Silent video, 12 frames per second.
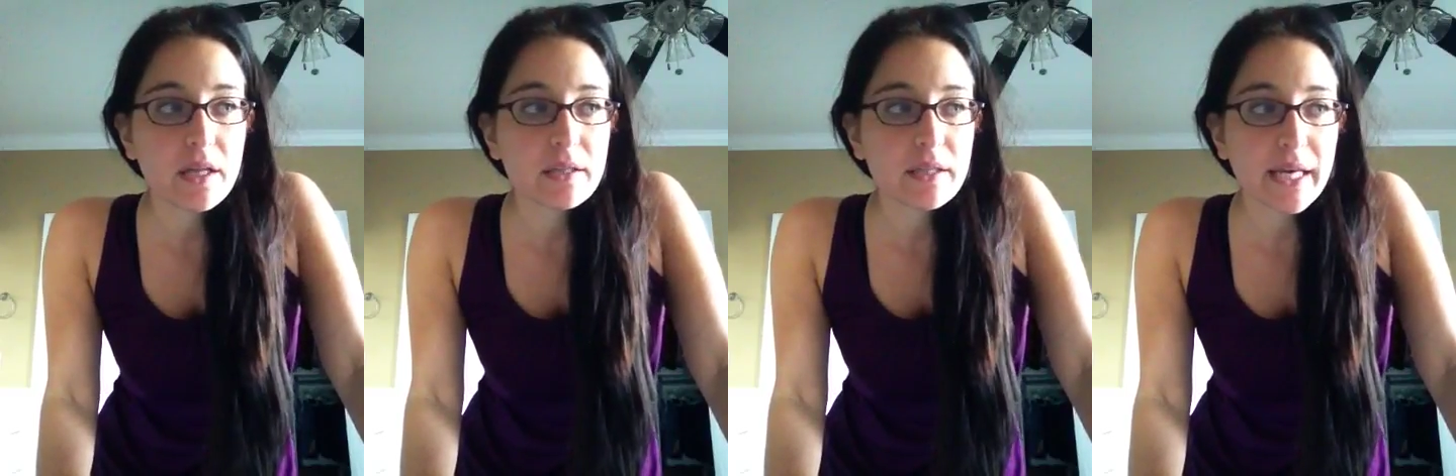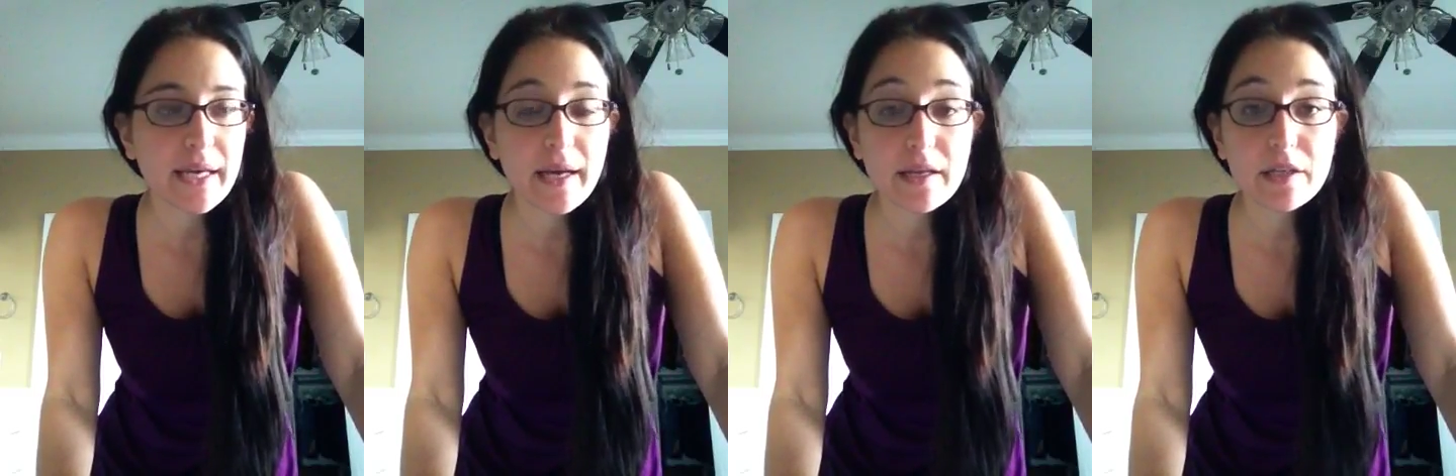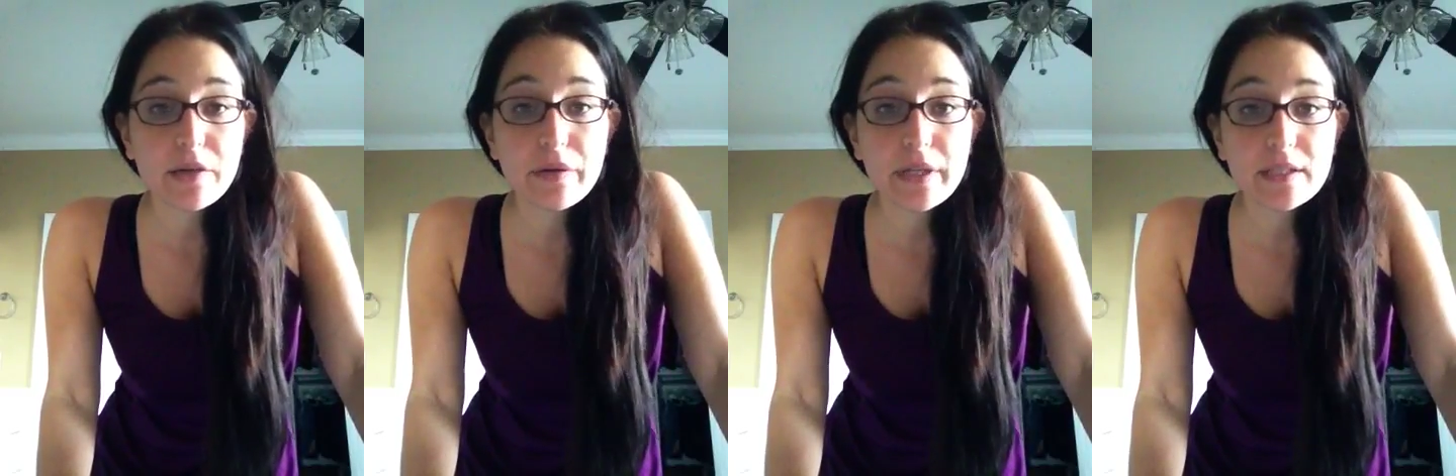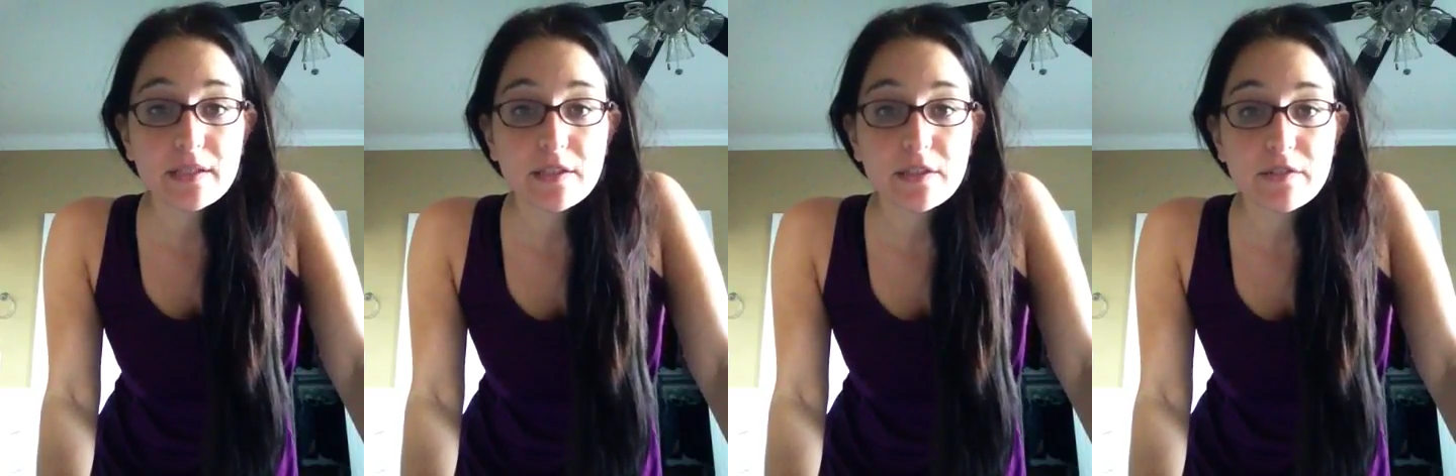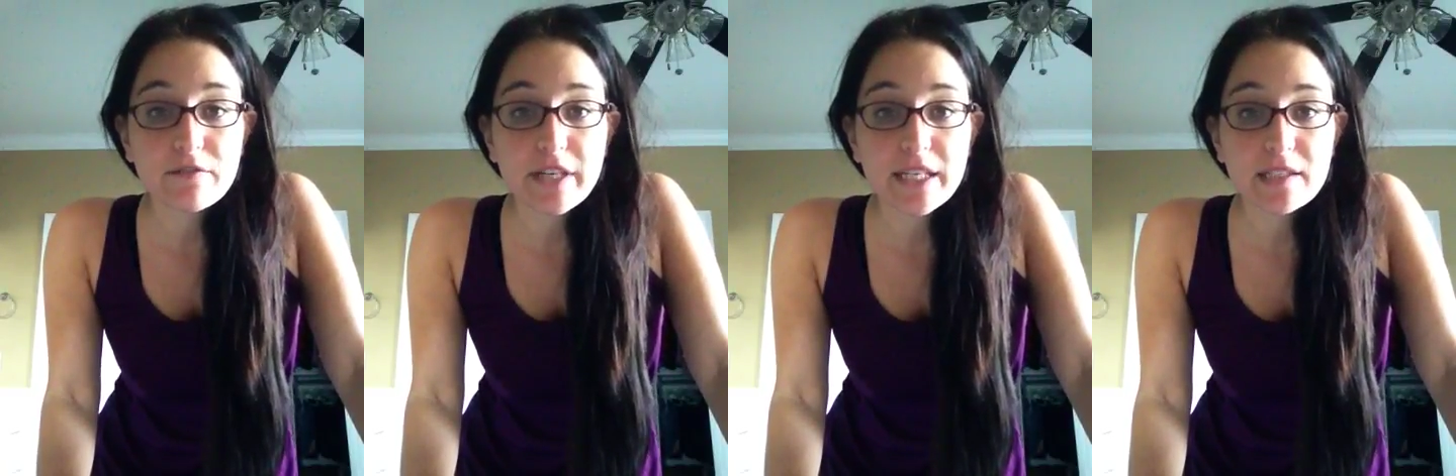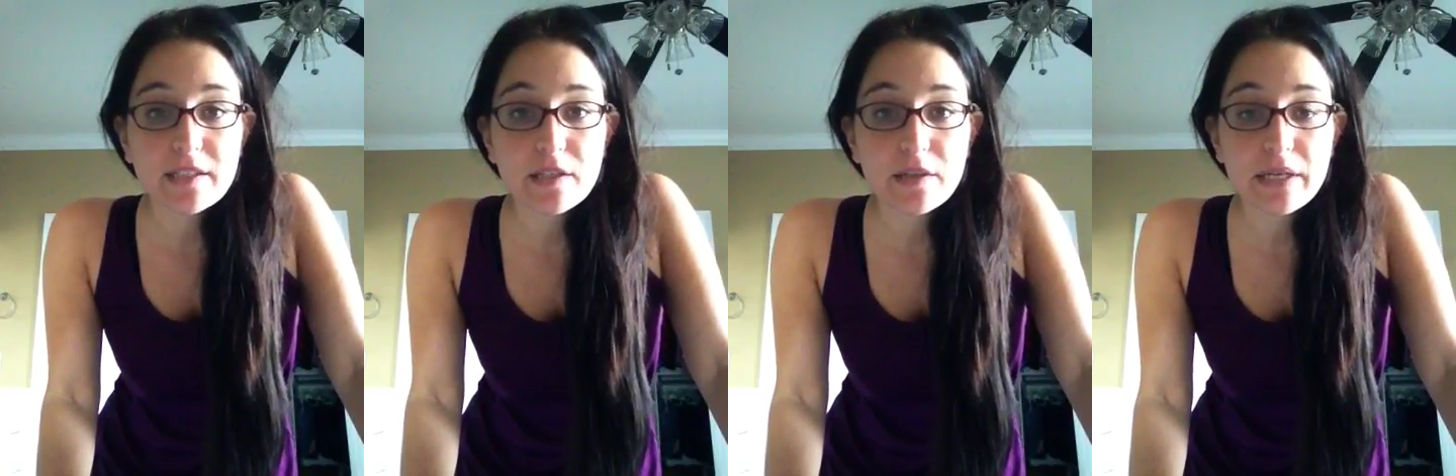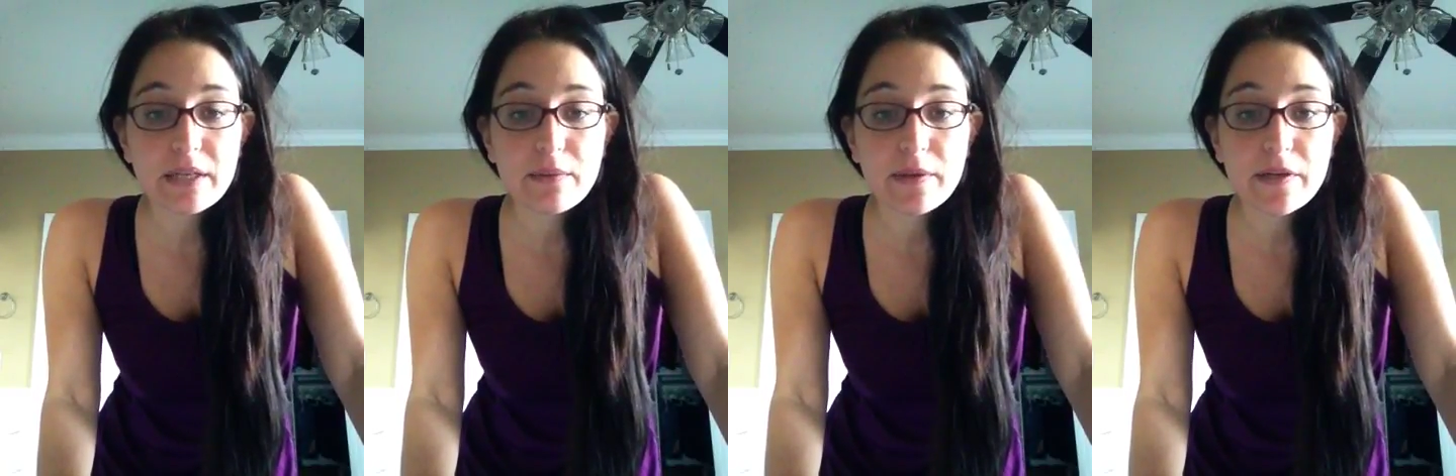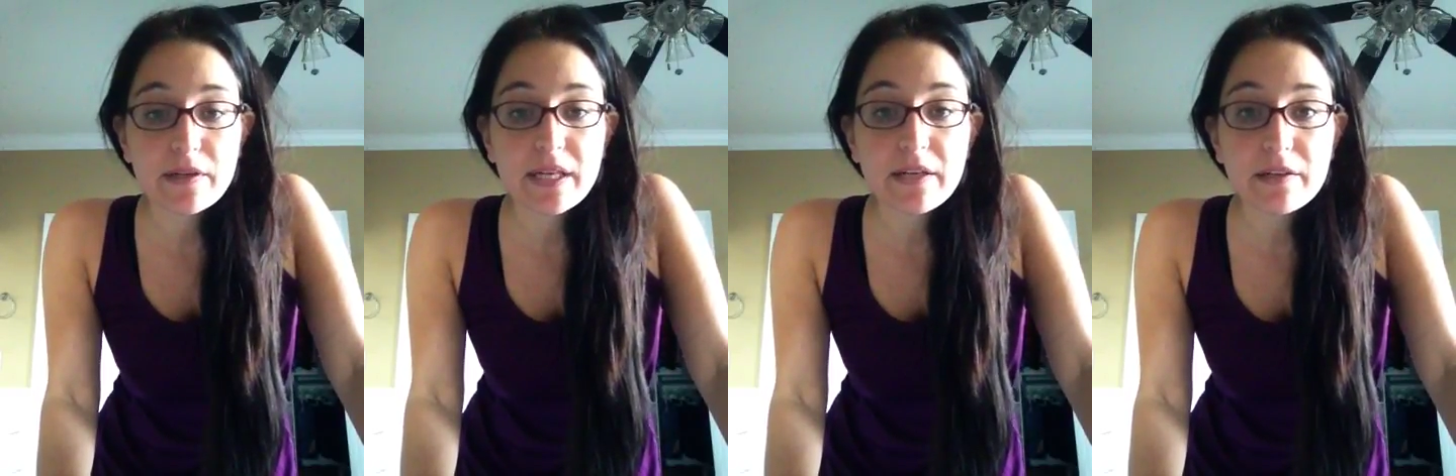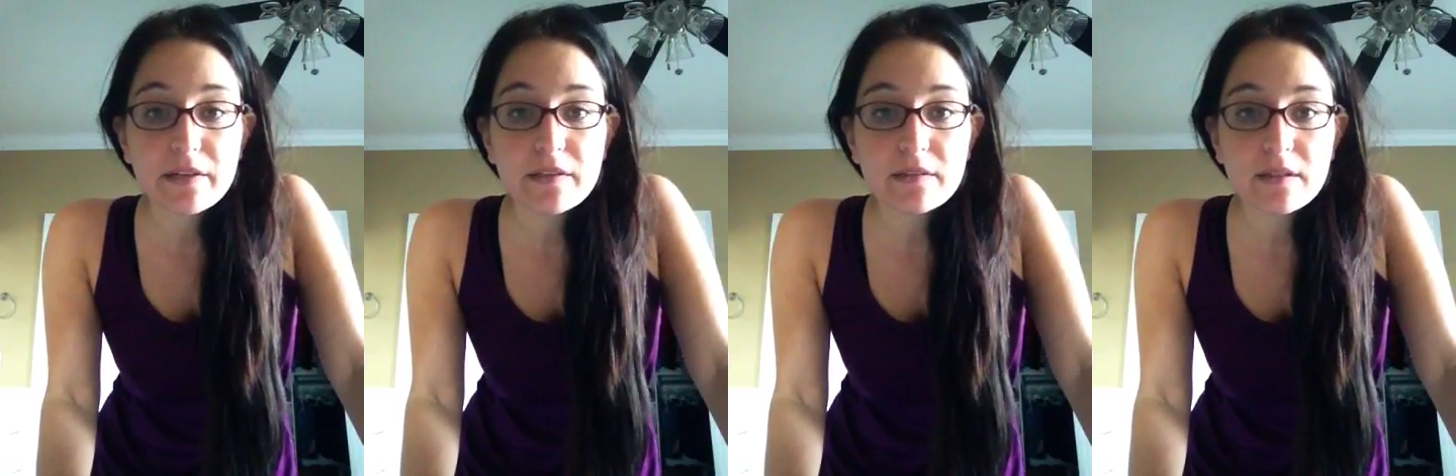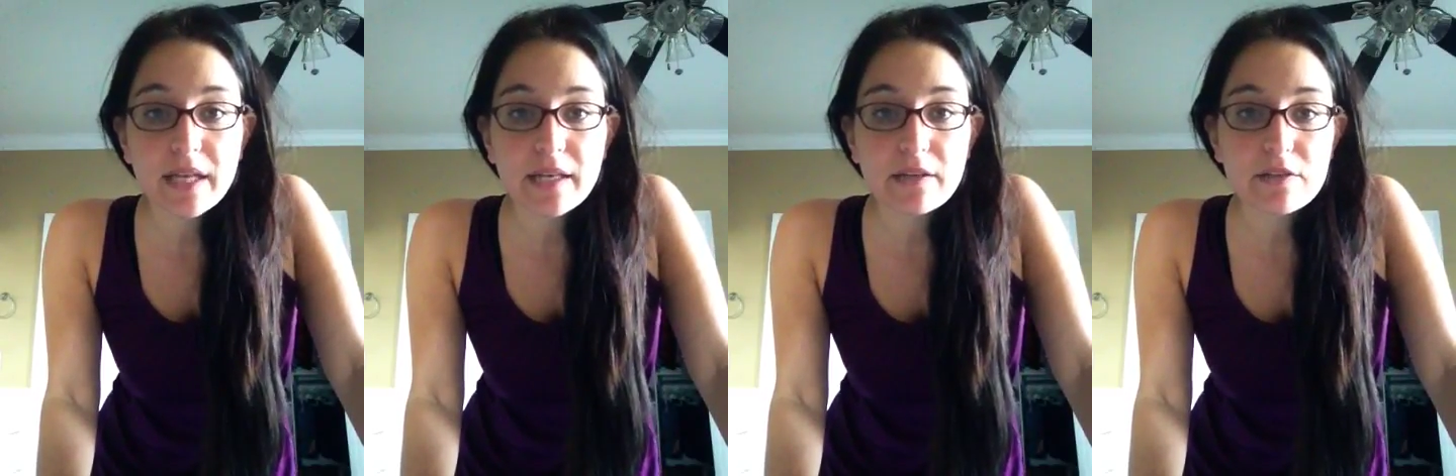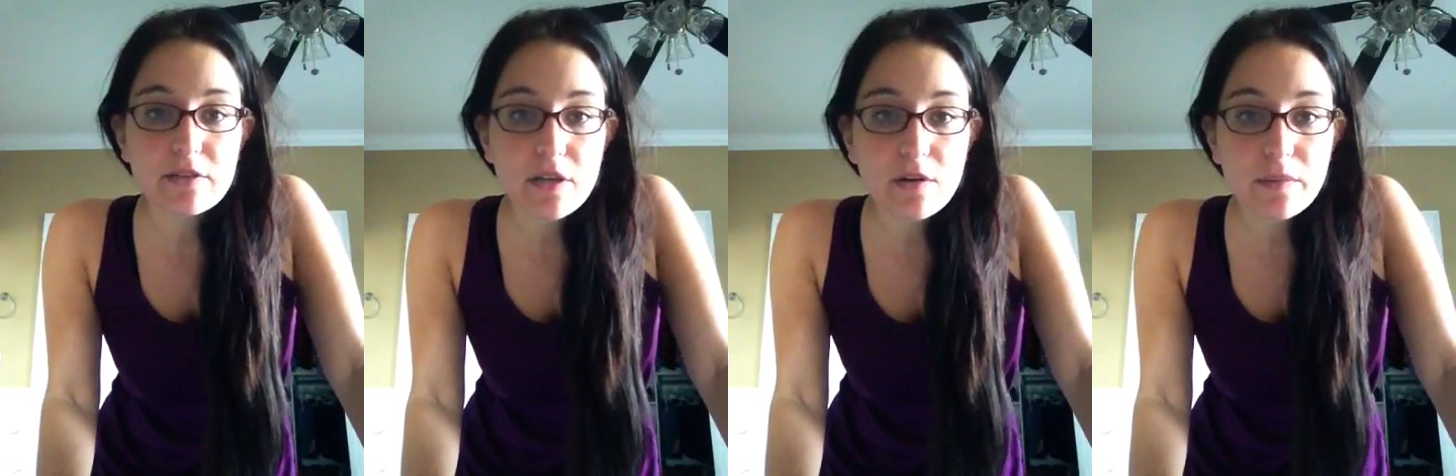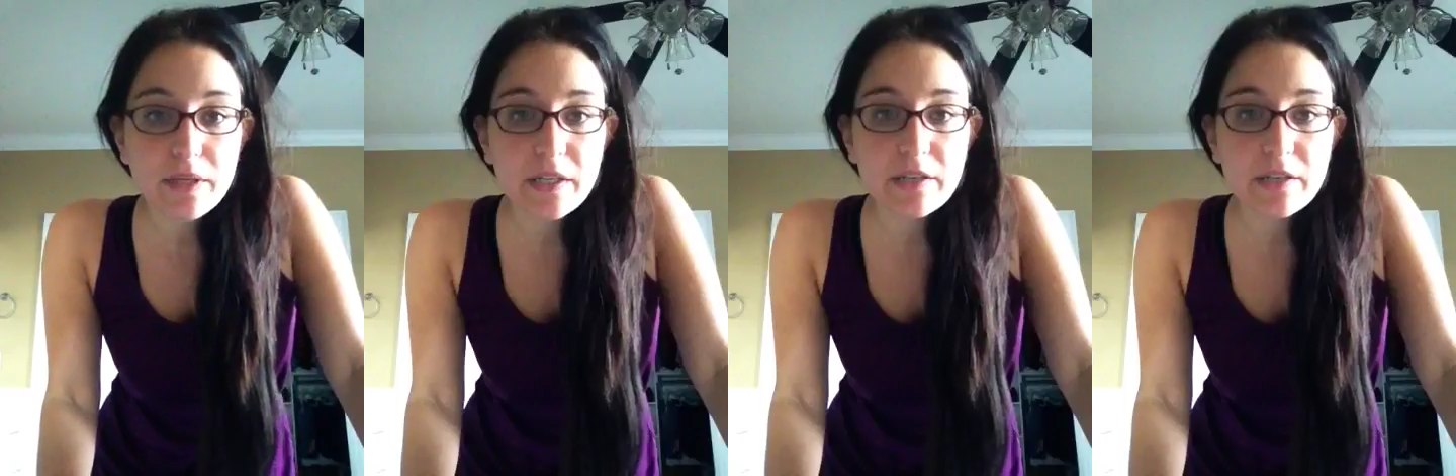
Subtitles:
like how to do it, you're afraid to go anywhere near like your stoma,